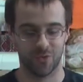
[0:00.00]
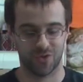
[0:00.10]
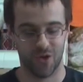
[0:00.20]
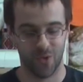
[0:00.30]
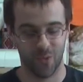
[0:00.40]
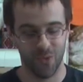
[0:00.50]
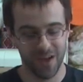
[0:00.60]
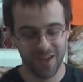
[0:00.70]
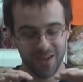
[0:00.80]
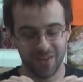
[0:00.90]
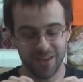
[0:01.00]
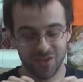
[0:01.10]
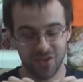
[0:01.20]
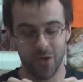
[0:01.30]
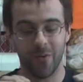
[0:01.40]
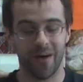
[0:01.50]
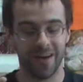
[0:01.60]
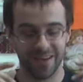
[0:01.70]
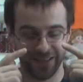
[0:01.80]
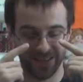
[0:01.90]
So let's go
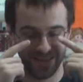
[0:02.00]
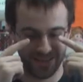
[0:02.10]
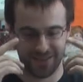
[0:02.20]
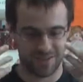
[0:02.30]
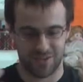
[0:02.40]
on and